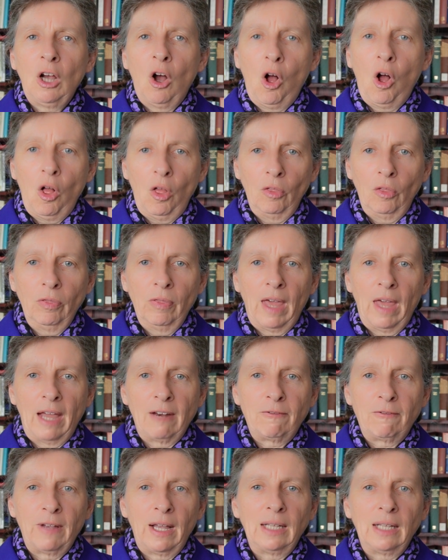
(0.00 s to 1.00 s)
on
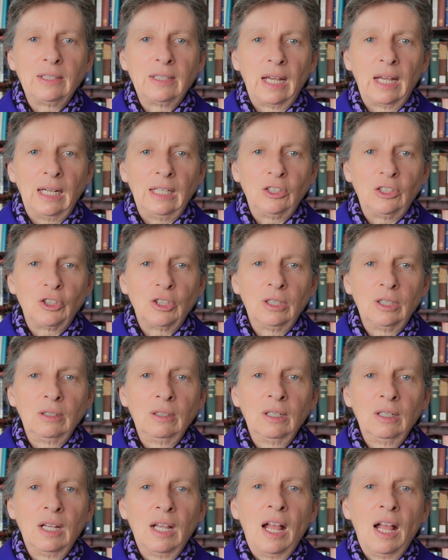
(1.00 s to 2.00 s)
that foundation,
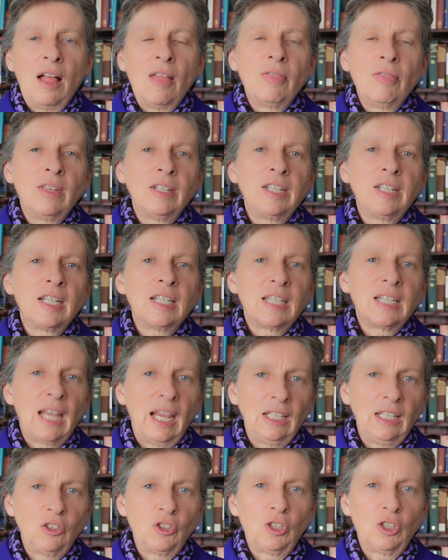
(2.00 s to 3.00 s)
the
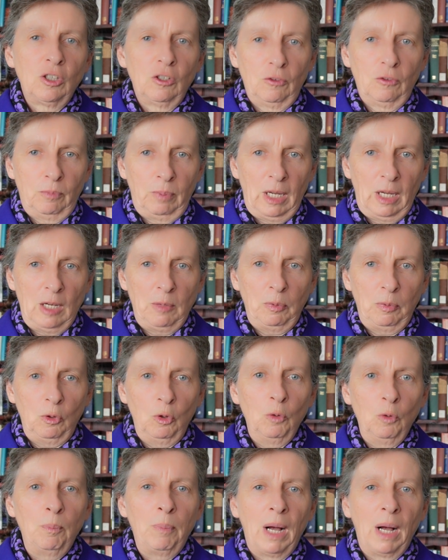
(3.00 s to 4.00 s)
detention of
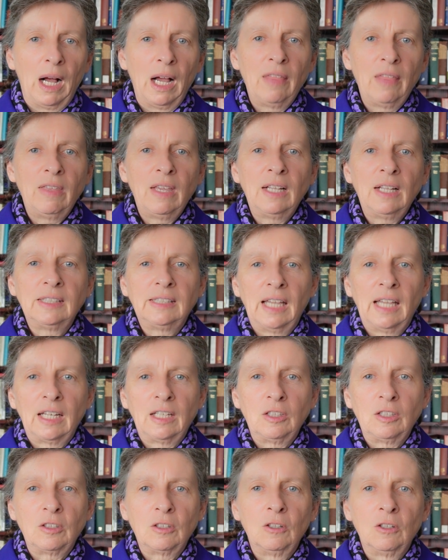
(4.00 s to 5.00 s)
people by the
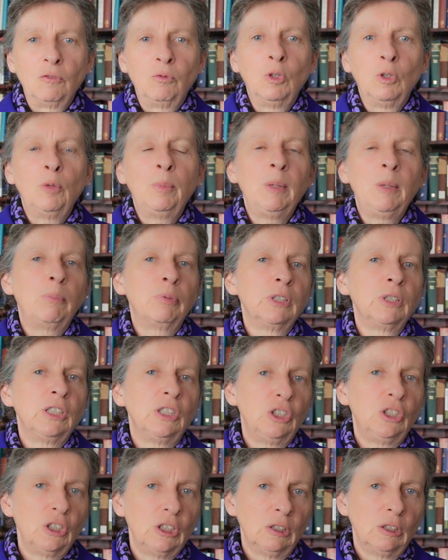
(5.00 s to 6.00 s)
executive will be
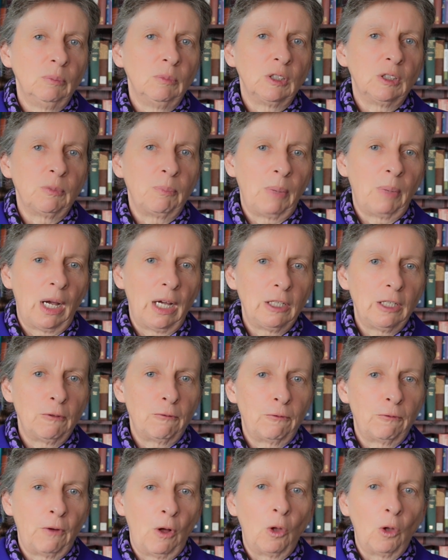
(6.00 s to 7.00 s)
presumed by
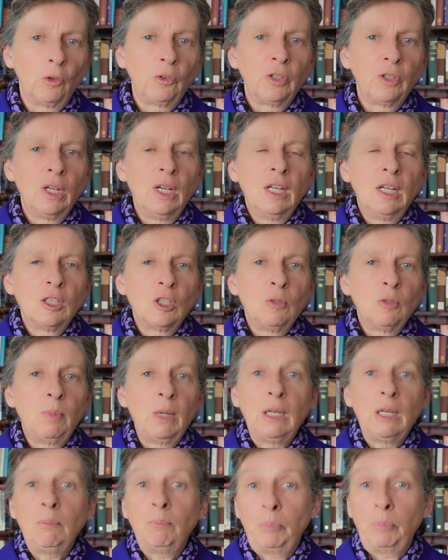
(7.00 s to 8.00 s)
default to
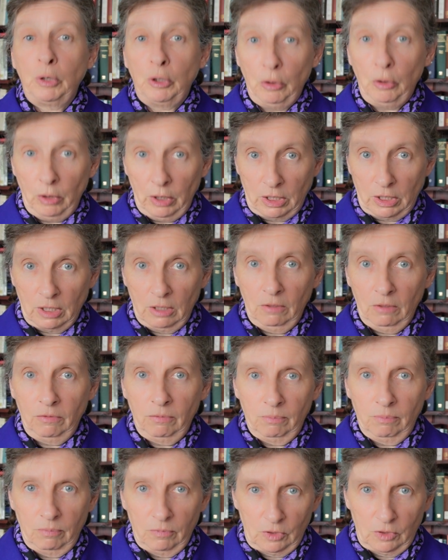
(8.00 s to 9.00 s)
be punitive,
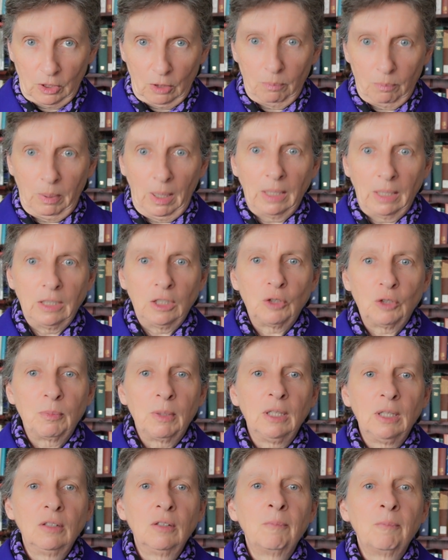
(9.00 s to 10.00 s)
so
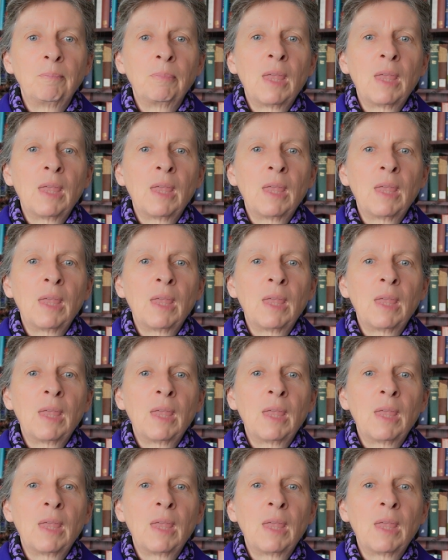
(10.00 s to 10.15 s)
punishment,